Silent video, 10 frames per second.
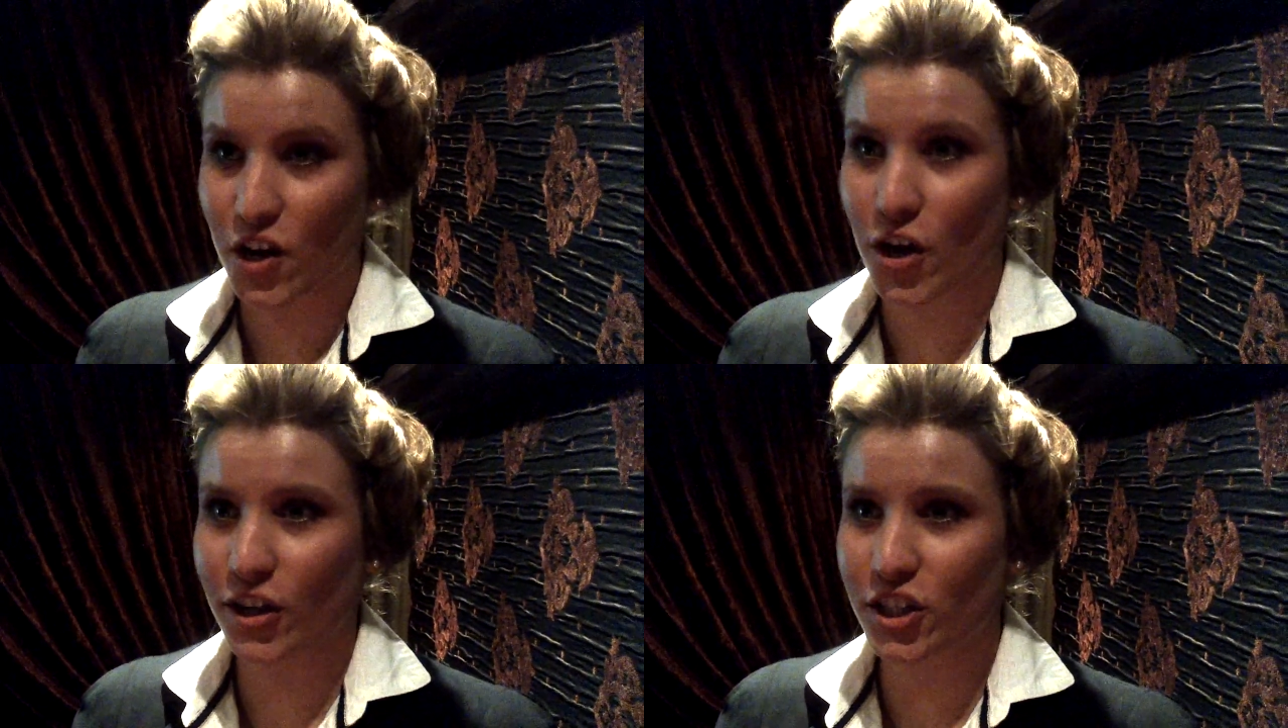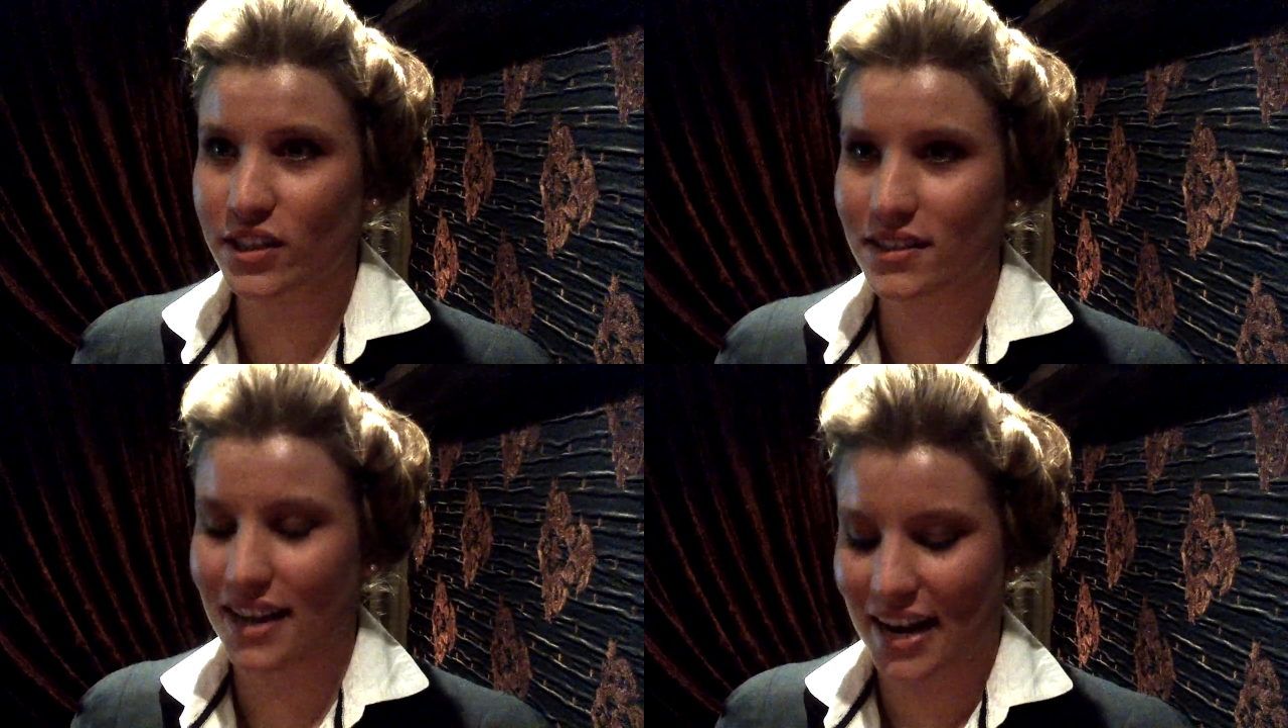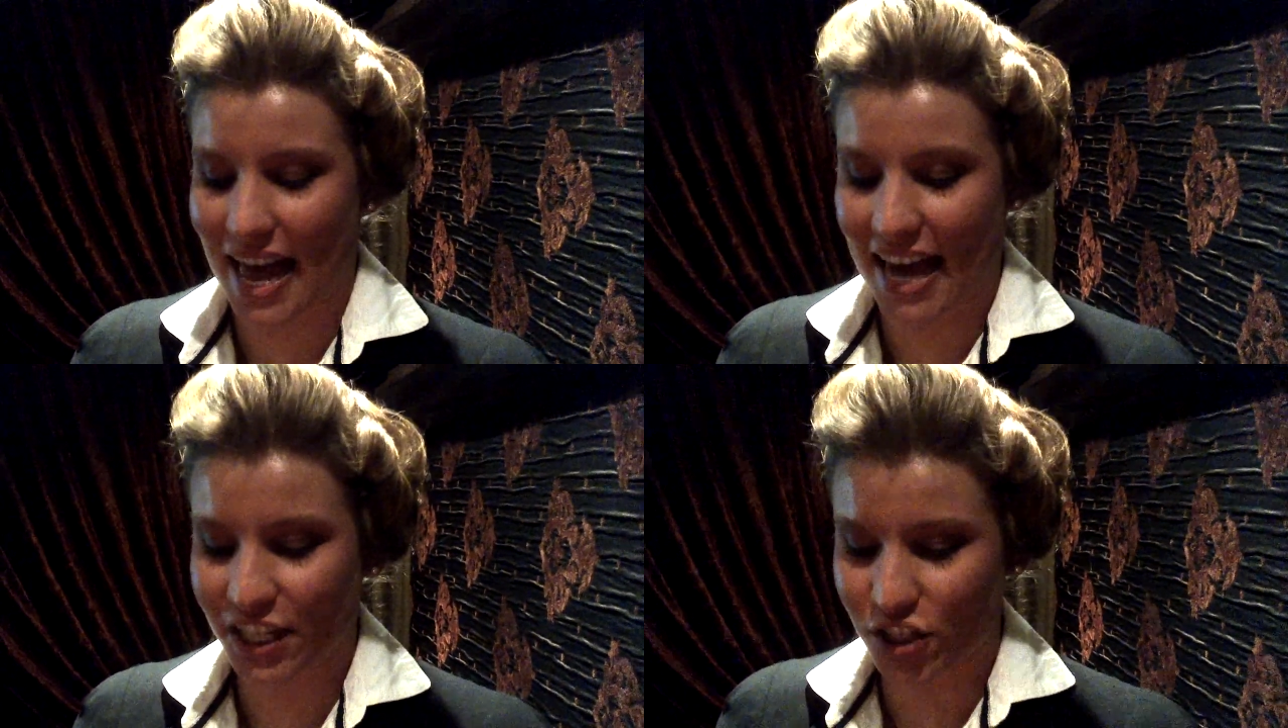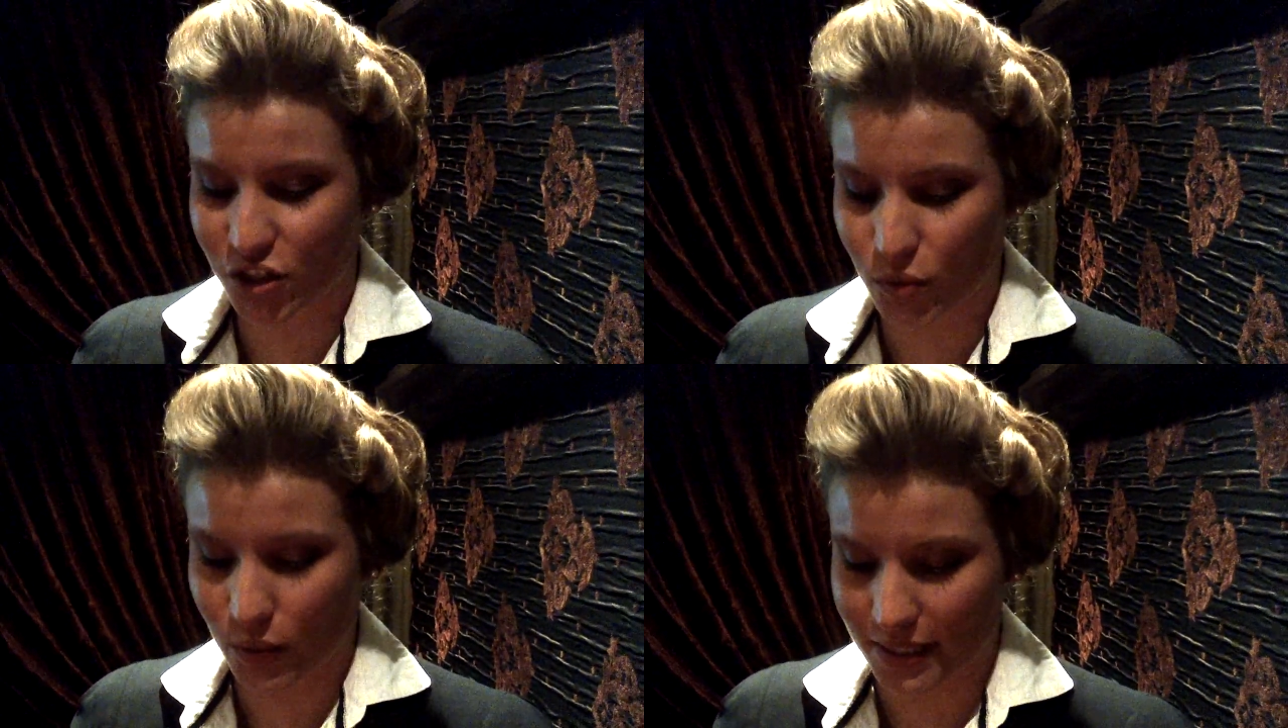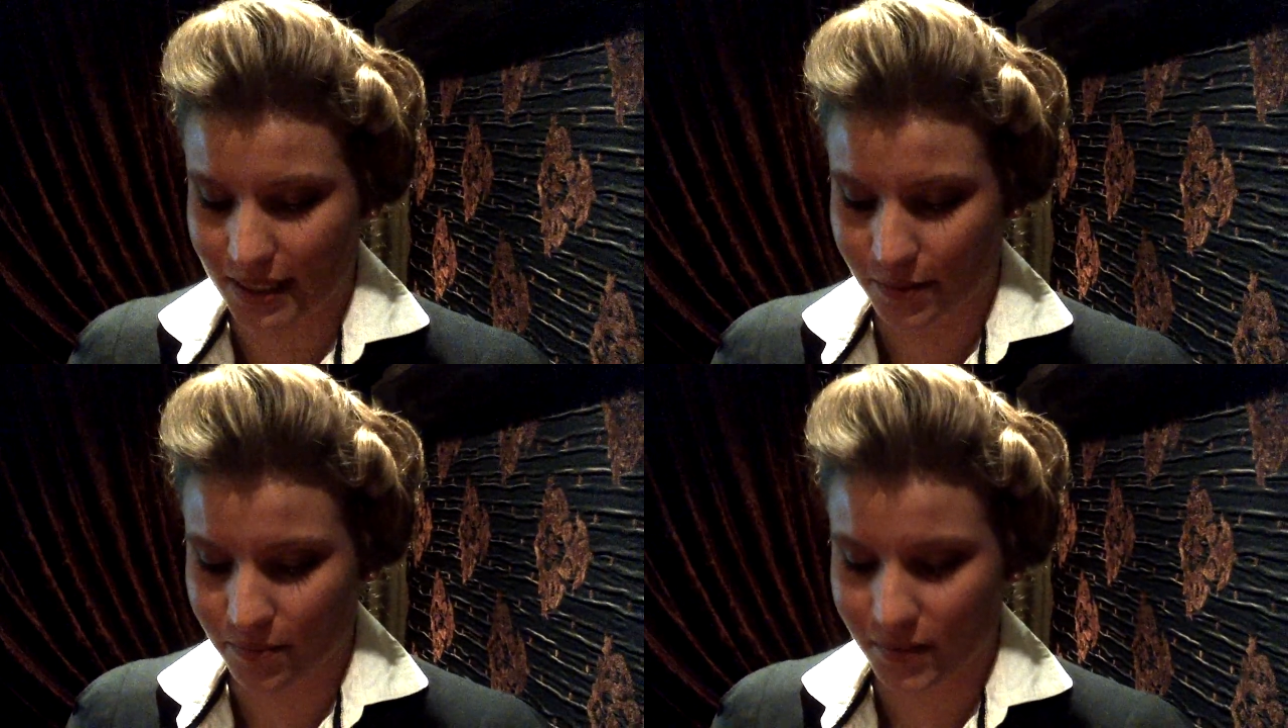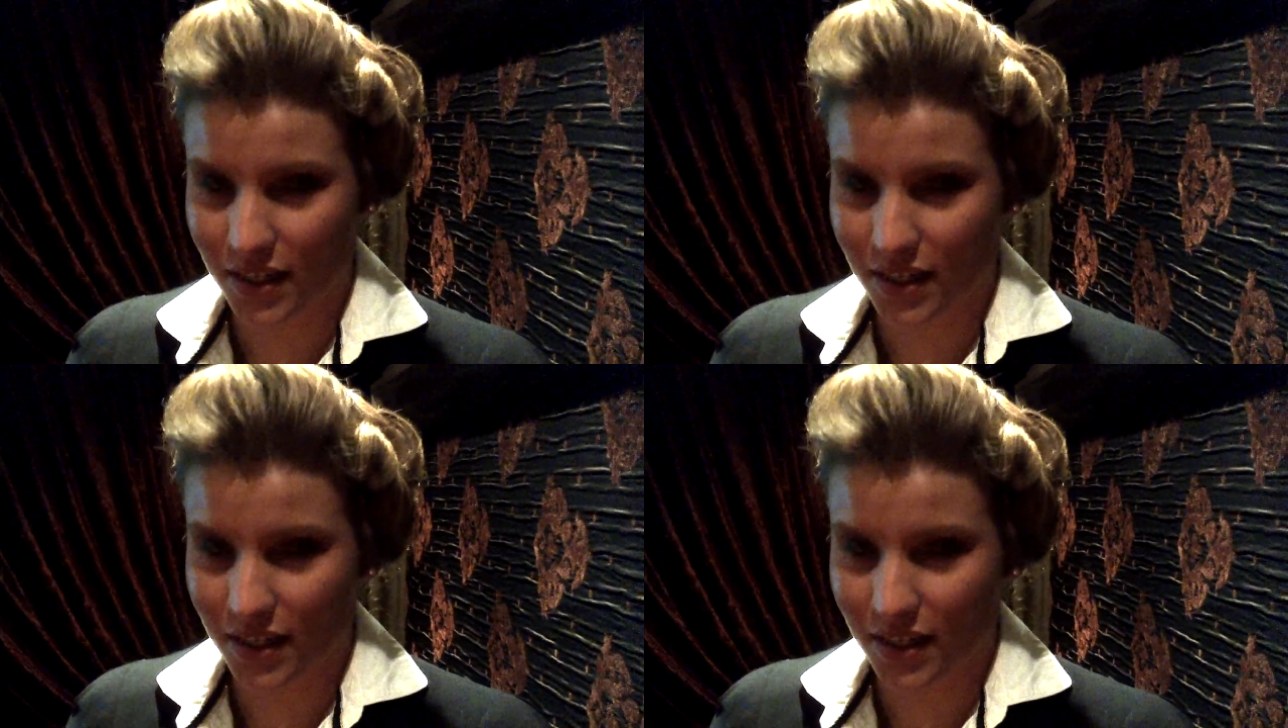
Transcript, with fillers: nurtures an ancient wisdom.